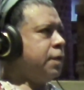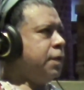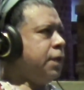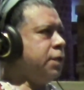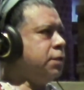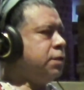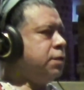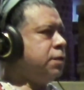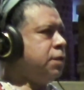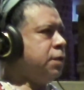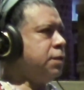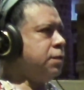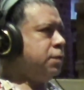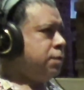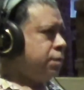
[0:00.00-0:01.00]

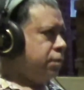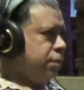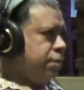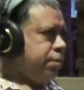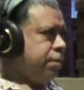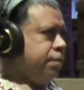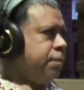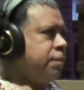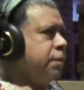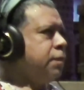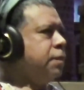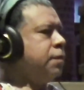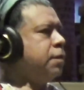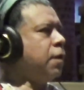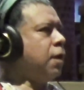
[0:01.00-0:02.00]
it's
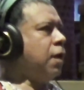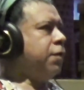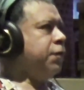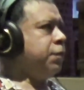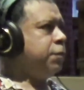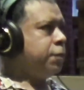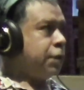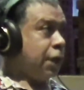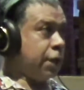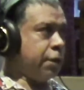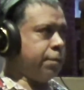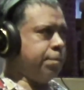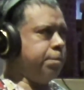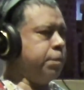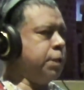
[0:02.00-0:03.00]
often like
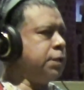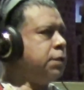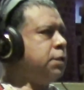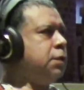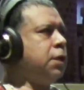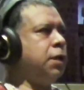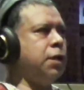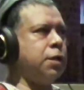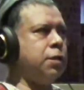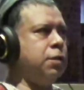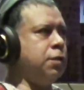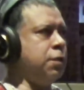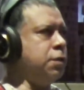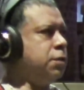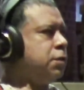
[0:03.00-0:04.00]

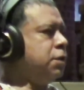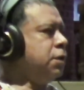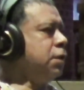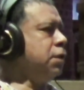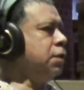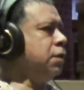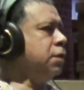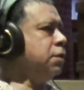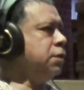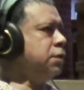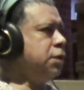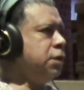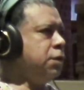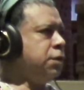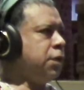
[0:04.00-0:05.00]
meticulously
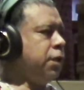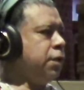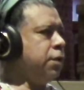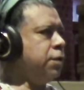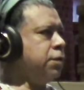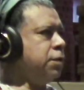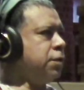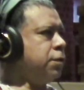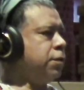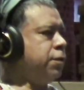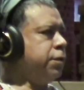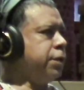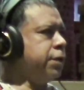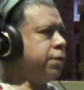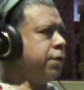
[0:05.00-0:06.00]
detailed and
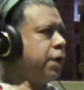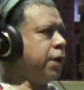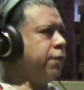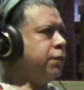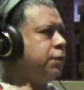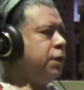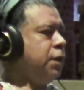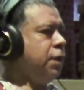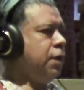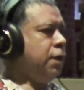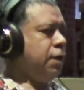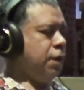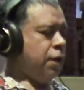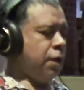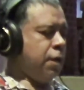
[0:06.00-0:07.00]
choreographed
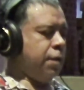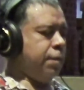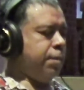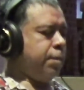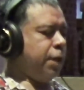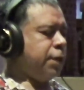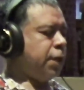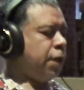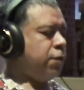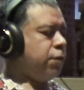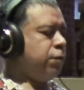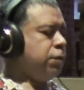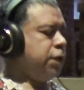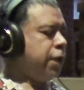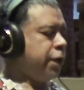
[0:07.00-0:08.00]
by not
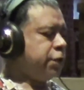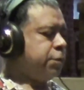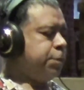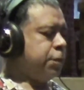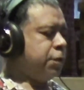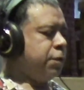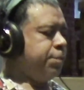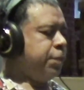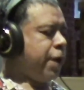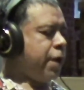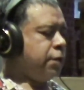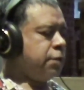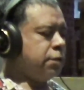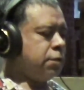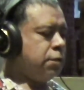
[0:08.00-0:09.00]
only expert
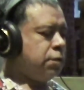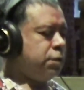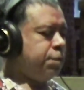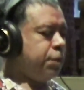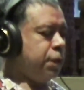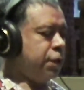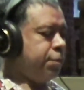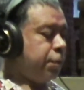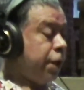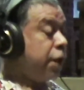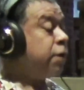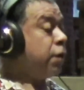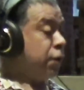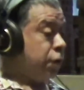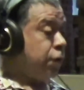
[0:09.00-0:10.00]
combatants but by
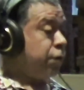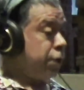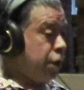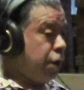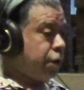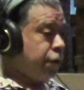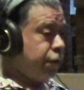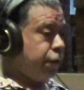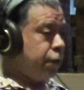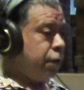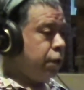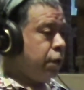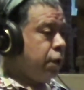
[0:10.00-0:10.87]
a choreographer.